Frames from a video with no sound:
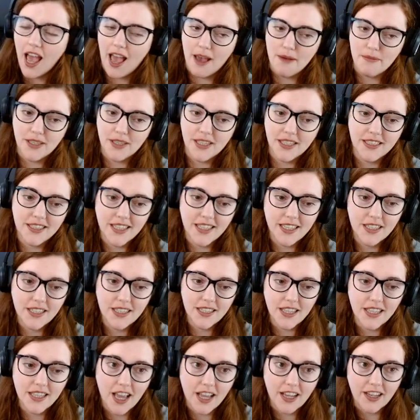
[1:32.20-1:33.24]
because
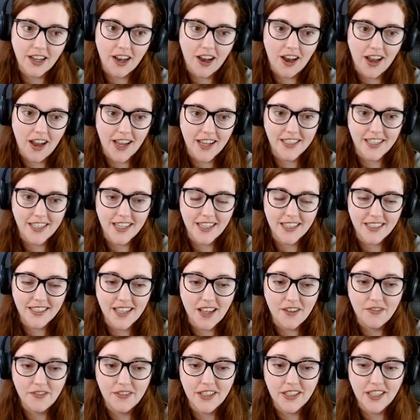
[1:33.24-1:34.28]
this guide is
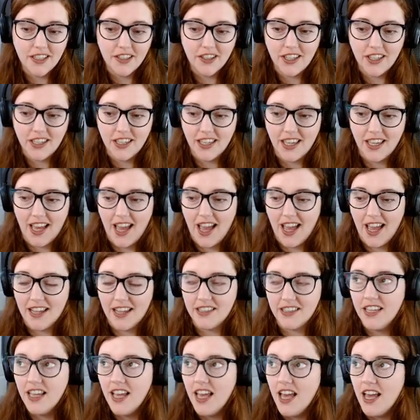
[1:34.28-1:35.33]
definitely looking
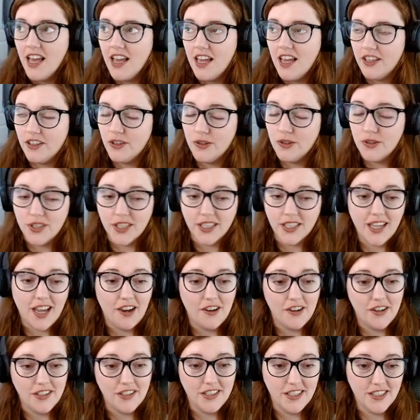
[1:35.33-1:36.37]
at using
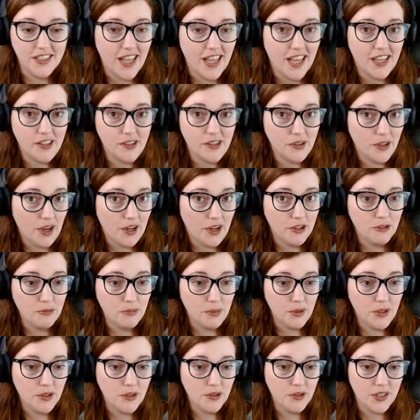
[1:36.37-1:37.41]
characters that you're going to
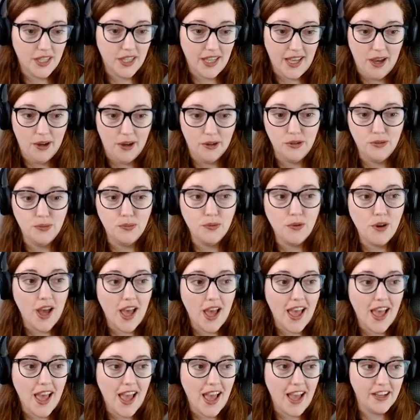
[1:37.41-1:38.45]
be using
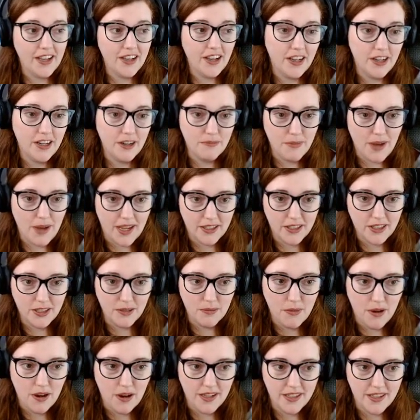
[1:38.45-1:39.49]
elsewhere and kind of
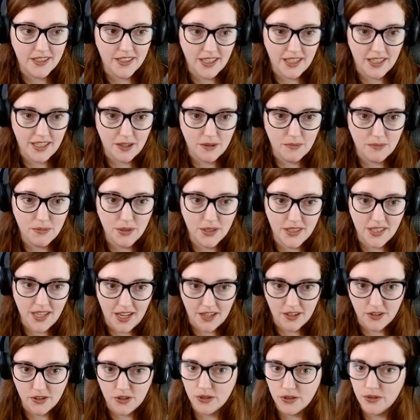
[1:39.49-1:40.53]
maximizing
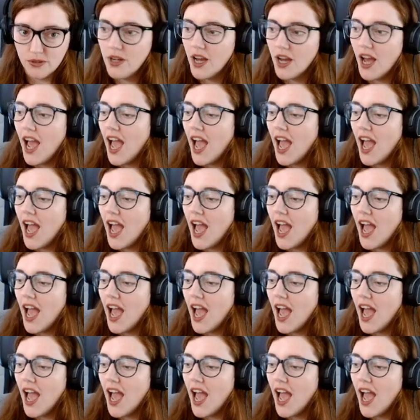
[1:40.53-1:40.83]
potential.